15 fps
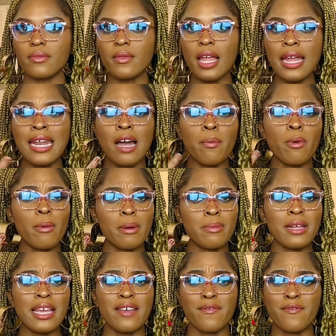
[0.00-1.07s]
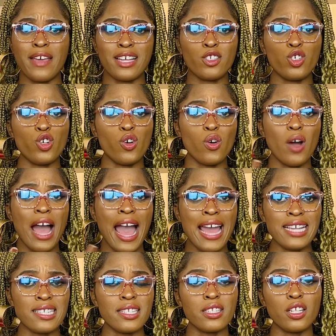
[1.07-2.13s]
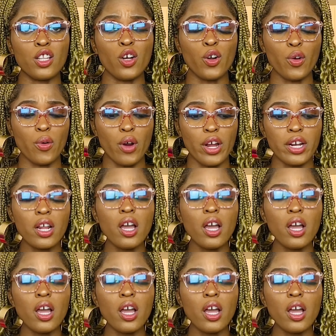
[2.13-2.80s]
that probably affect your eyes in the long run.